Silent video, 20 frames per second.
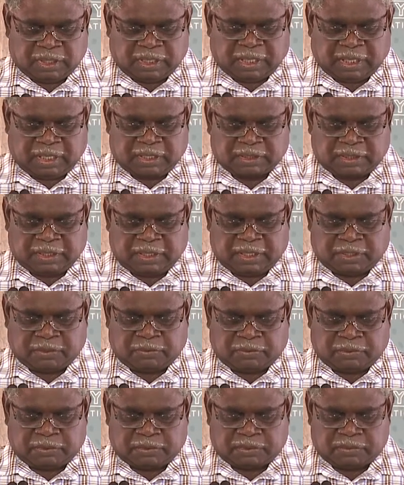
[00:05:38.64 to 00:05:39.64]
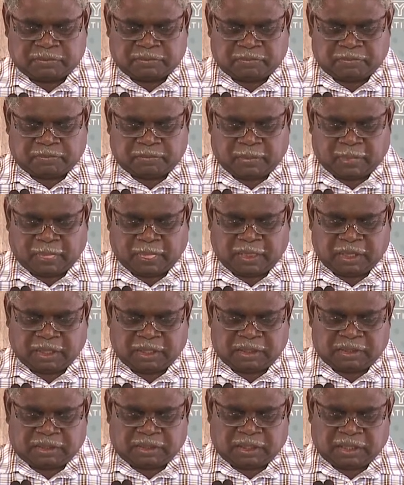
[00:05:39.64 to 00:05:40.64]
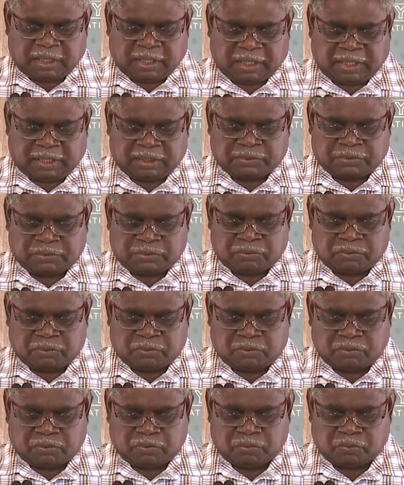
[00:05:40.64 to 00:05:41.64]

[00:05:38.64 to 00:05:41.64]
as equals, and to